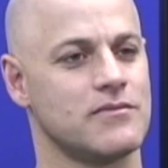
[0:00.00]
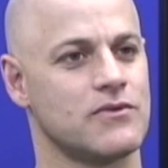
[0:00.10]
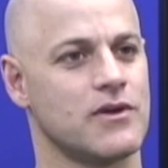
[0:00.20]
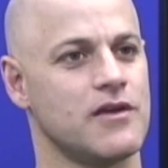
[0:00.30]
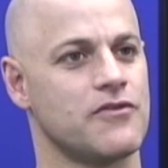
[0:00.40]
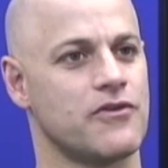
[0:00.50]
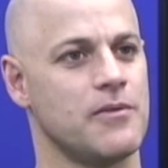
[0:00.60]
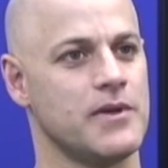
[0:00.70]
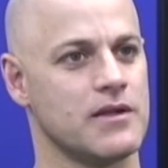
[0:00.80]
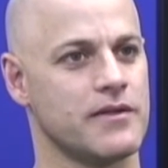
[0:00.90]
to give her a
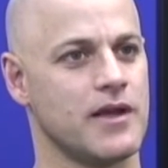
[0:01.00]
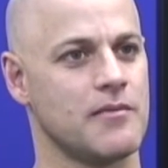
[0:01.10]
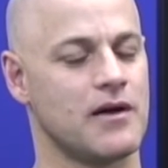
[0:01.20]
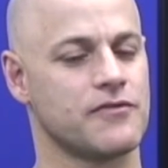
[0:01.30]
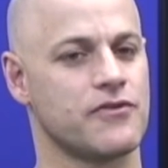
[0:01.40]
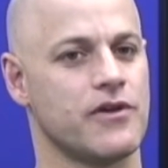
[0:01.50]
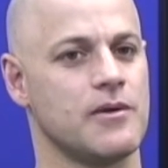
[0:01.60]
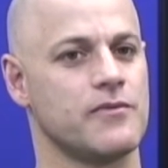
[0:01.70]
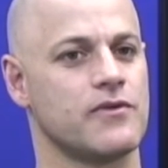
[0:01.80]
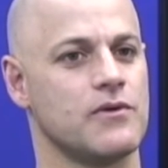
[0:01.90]
middle name after
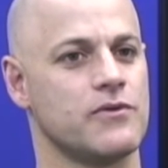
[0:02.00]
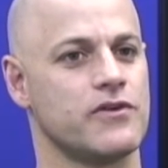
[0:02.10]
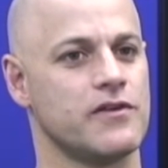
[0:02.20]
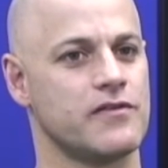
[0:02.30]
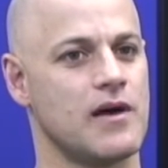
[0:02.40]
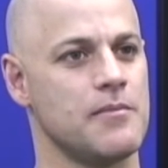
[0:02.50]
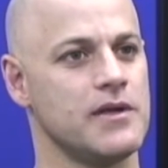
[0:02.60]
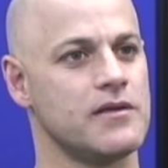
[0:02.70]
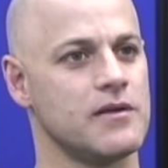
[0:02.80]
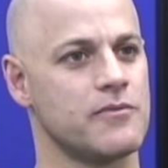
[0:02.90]
him. So she's
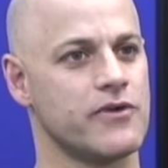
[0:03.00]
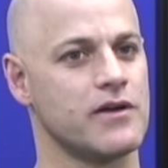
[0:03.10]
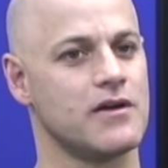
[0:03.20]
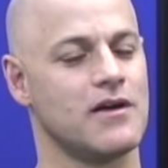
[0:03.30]
Amit Imri.